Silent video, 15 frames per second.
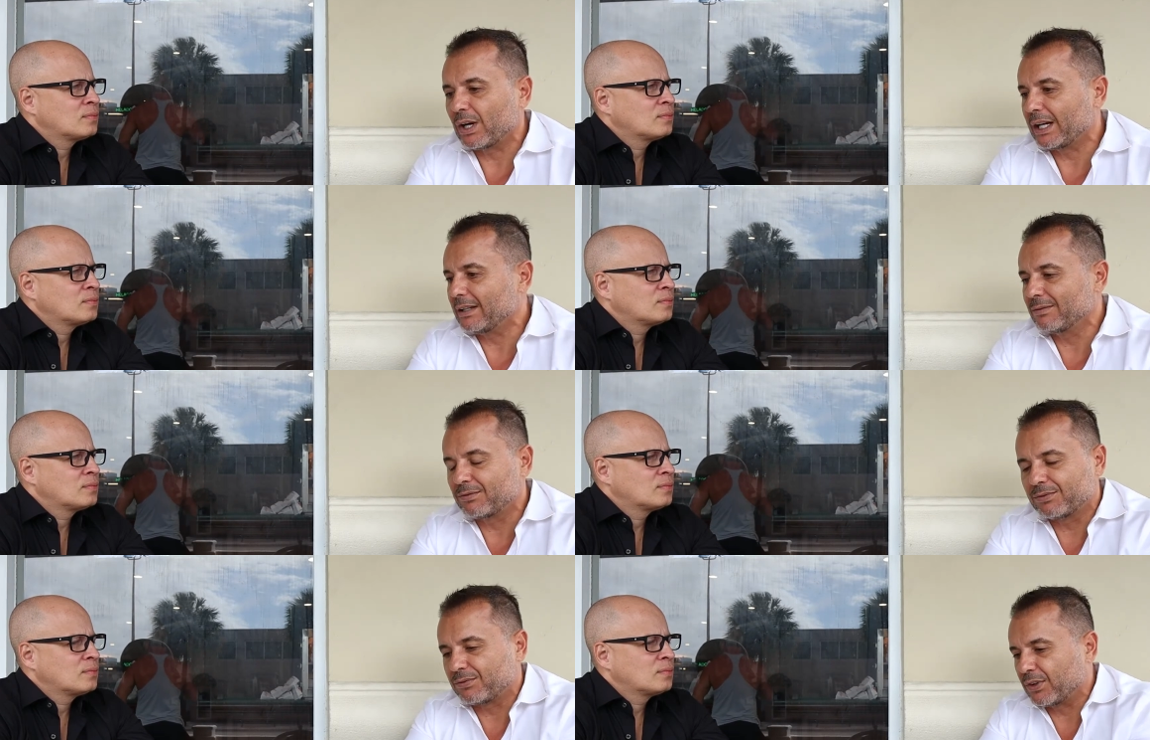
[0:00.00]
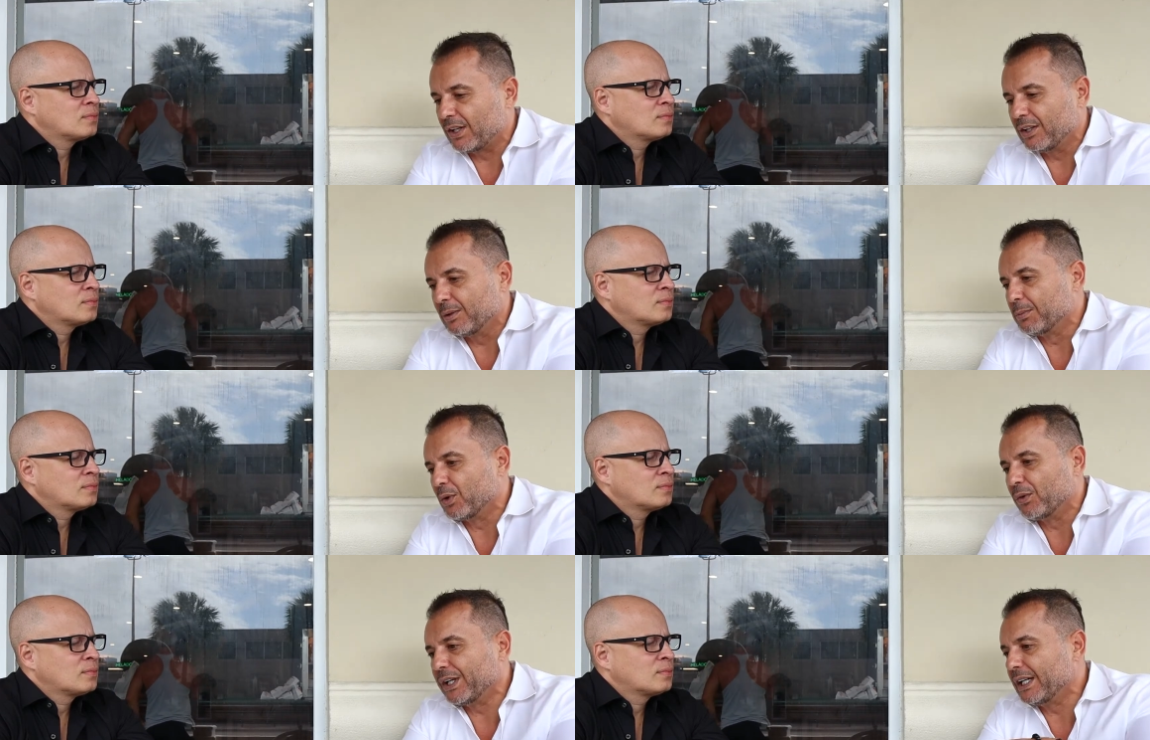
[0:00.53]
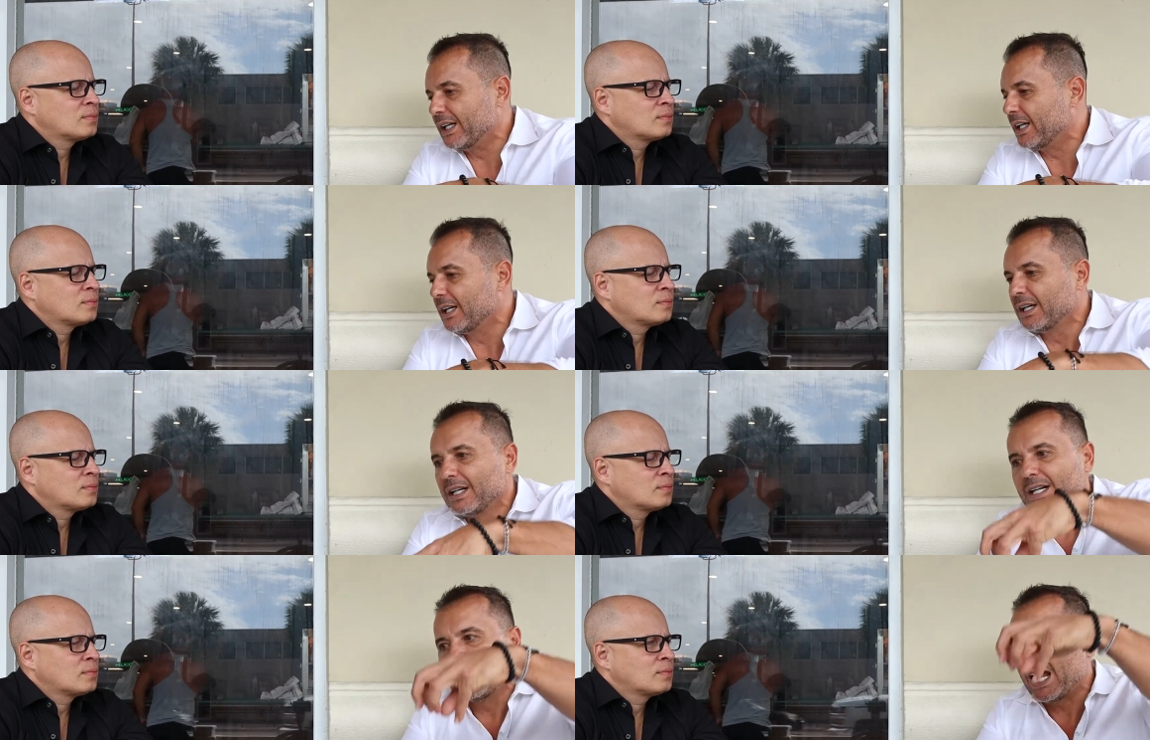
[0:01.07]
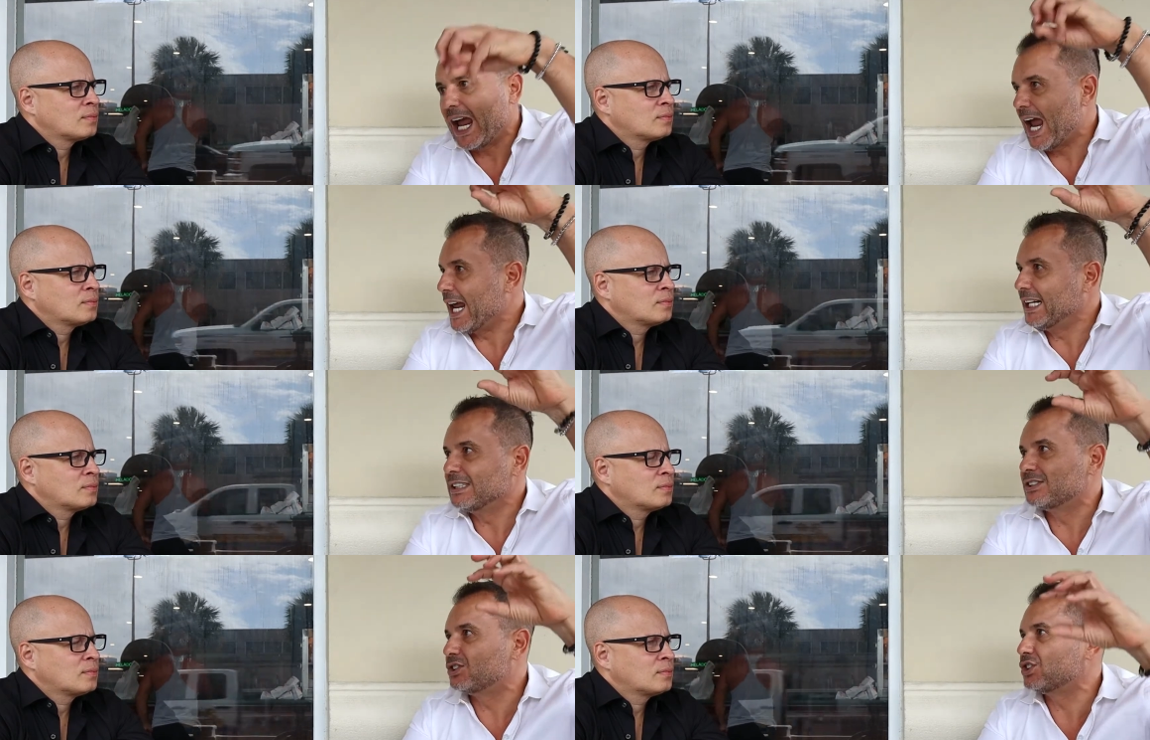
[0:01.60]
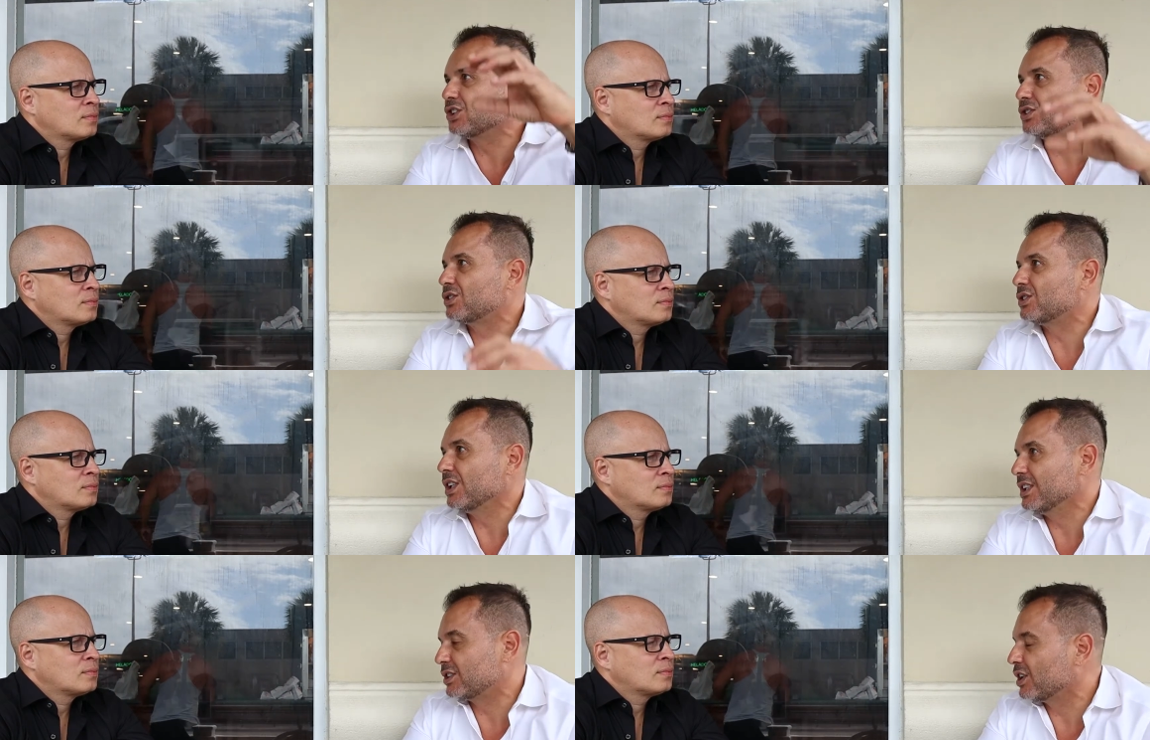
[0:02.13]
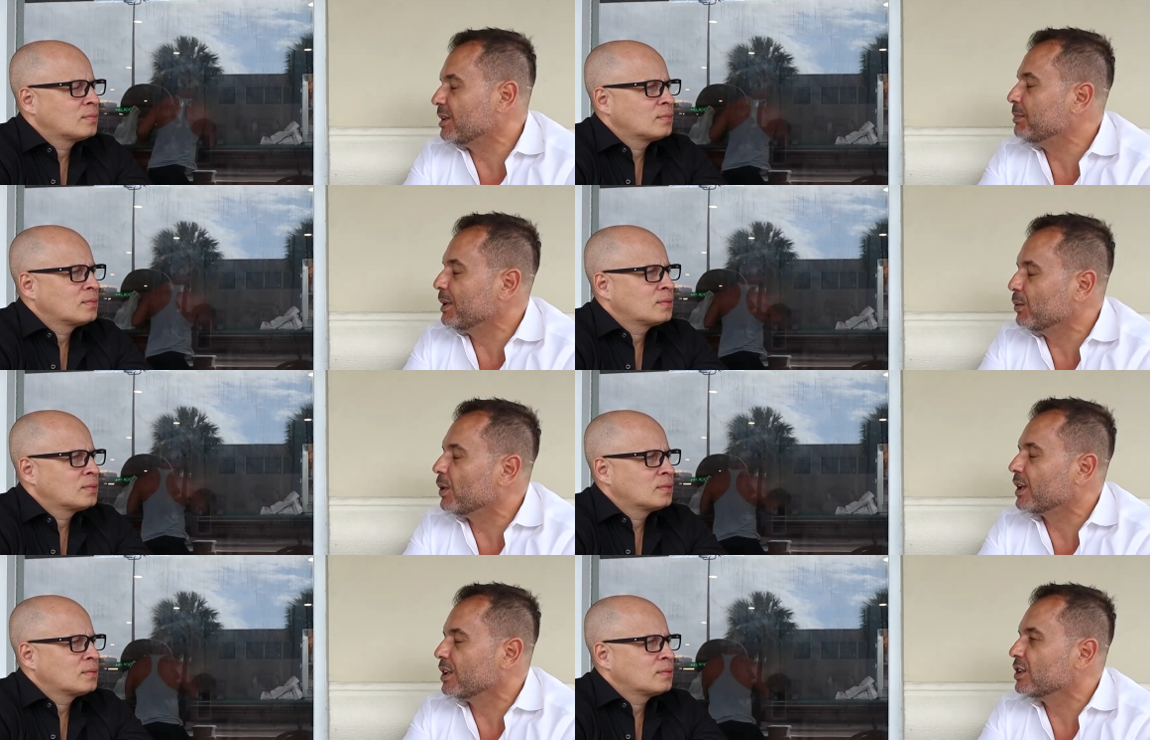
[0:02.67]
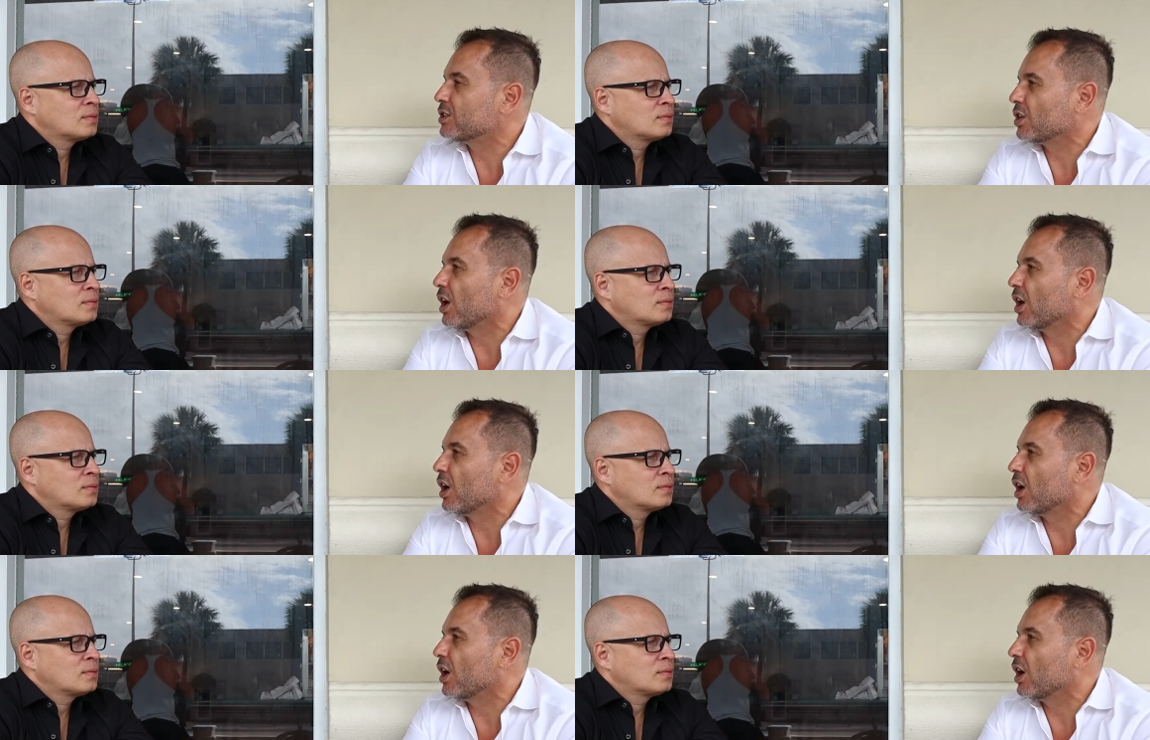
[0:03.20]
Speaker 1: right in front of the marina and it's just it's going to be one of the